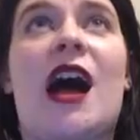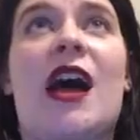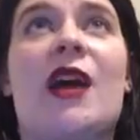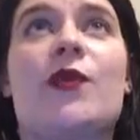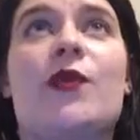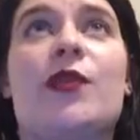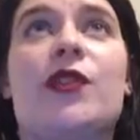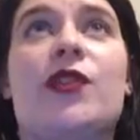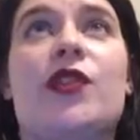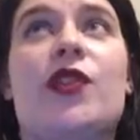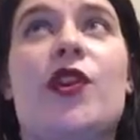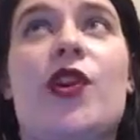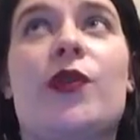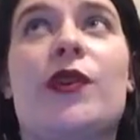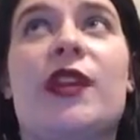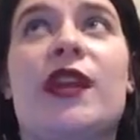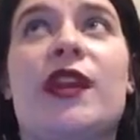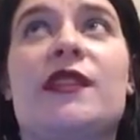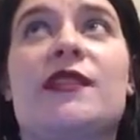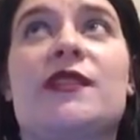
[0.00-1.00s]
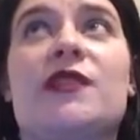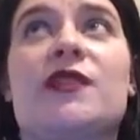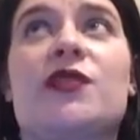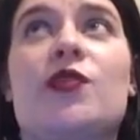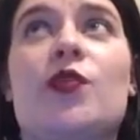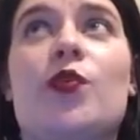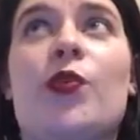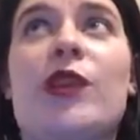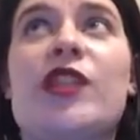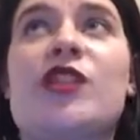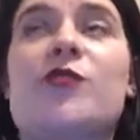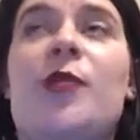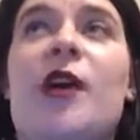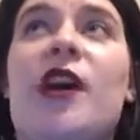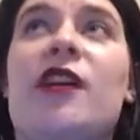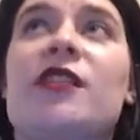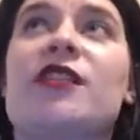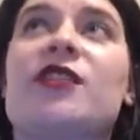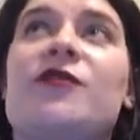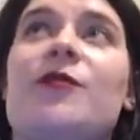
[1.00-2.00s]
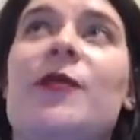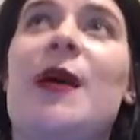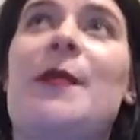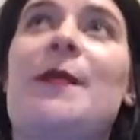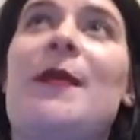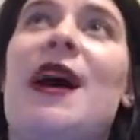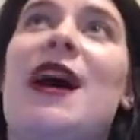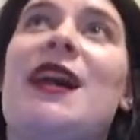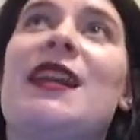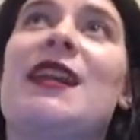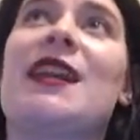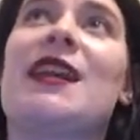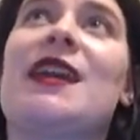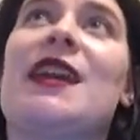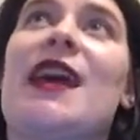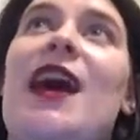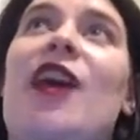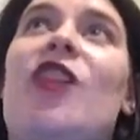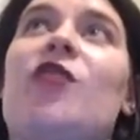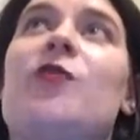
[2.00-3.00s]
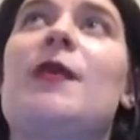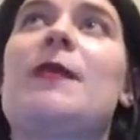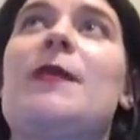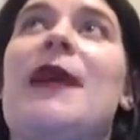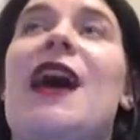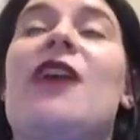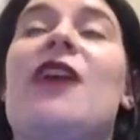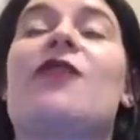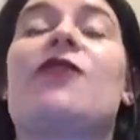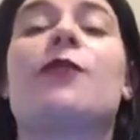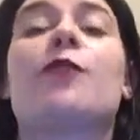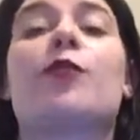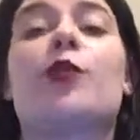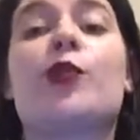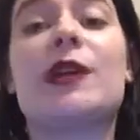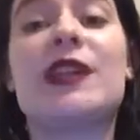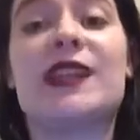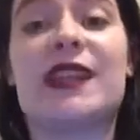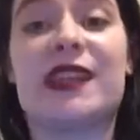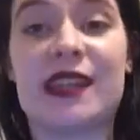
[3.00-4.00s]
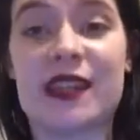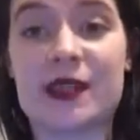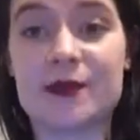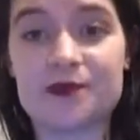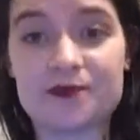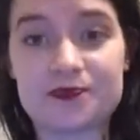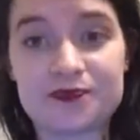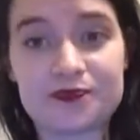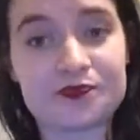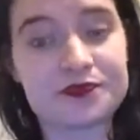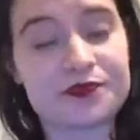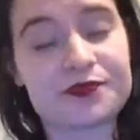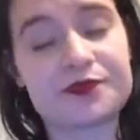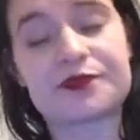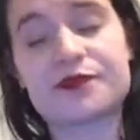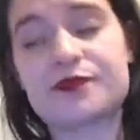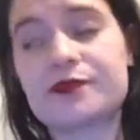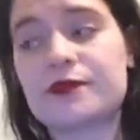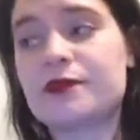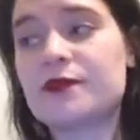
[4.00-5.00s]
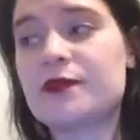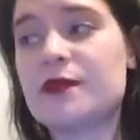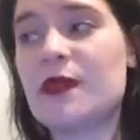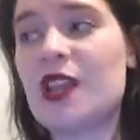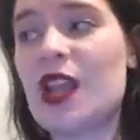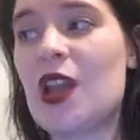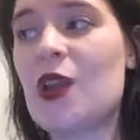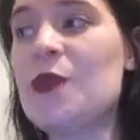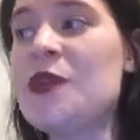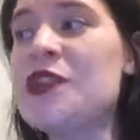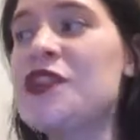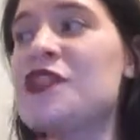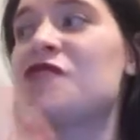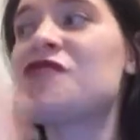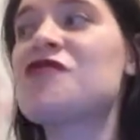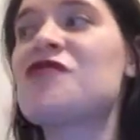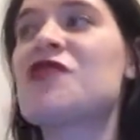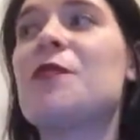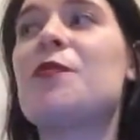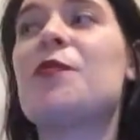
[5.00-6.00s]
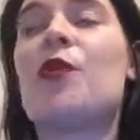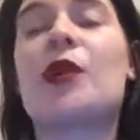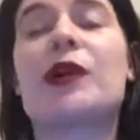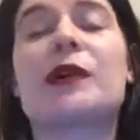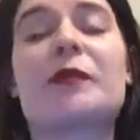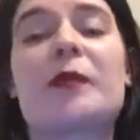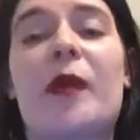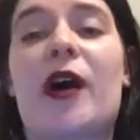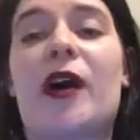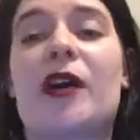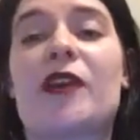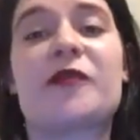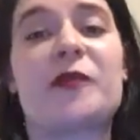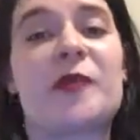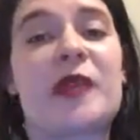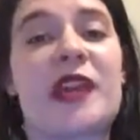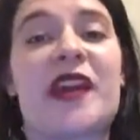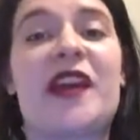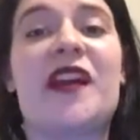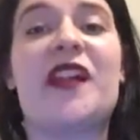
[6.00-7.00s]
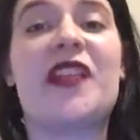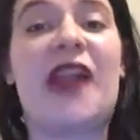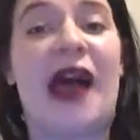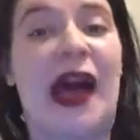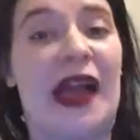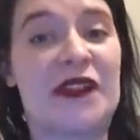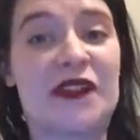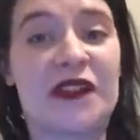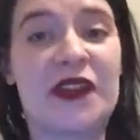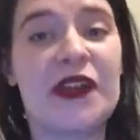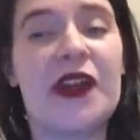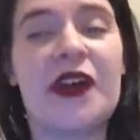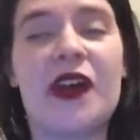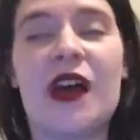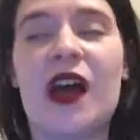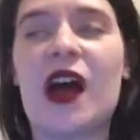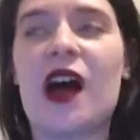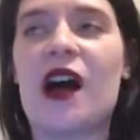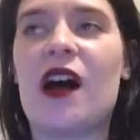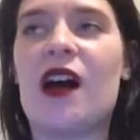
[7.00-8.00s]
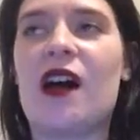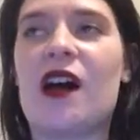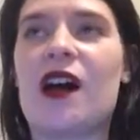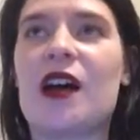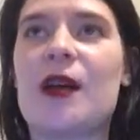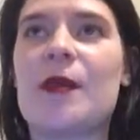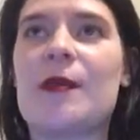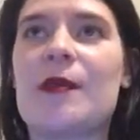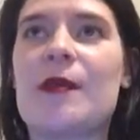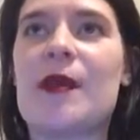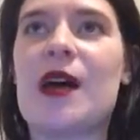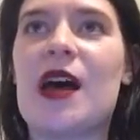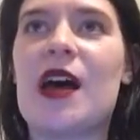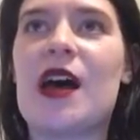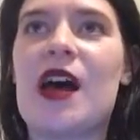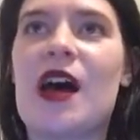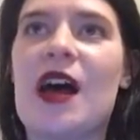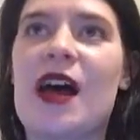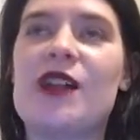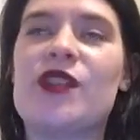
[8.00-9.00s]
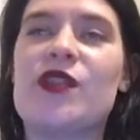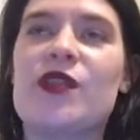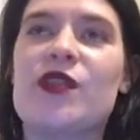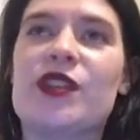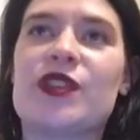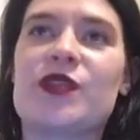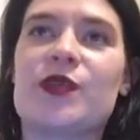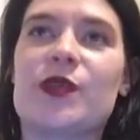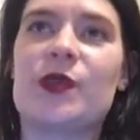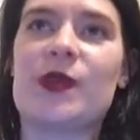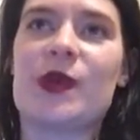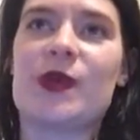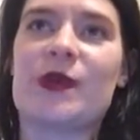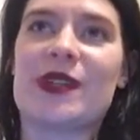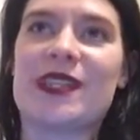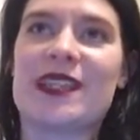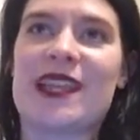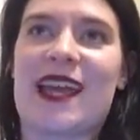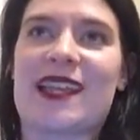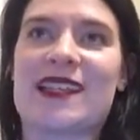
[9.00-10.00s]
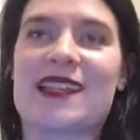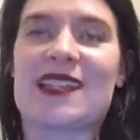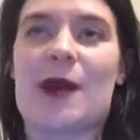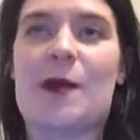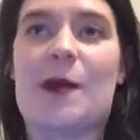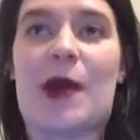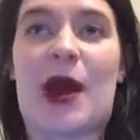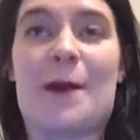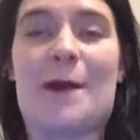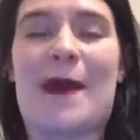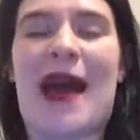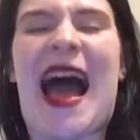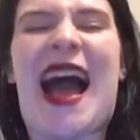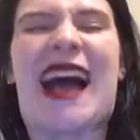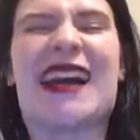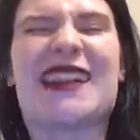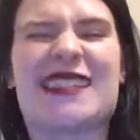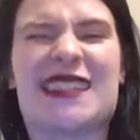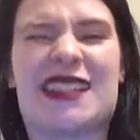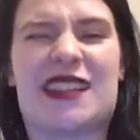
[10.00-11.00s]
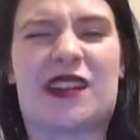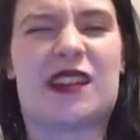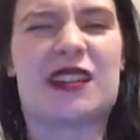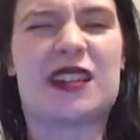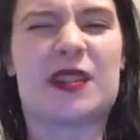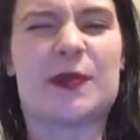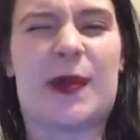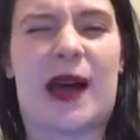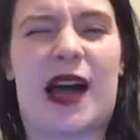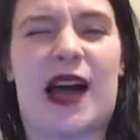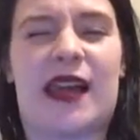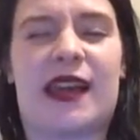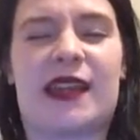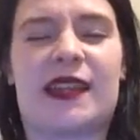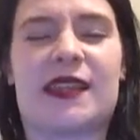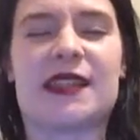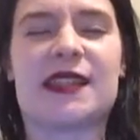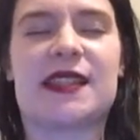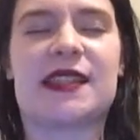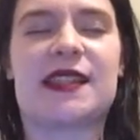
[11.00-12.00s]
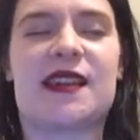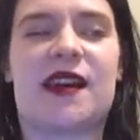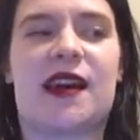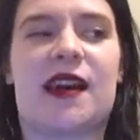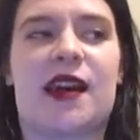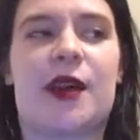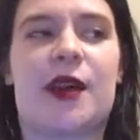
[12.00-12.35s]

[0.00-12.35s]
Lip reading: I would notice which parts of my body held me back from breathing, which is an important part of being alive. I noticed when we would tense up our backs and our spines,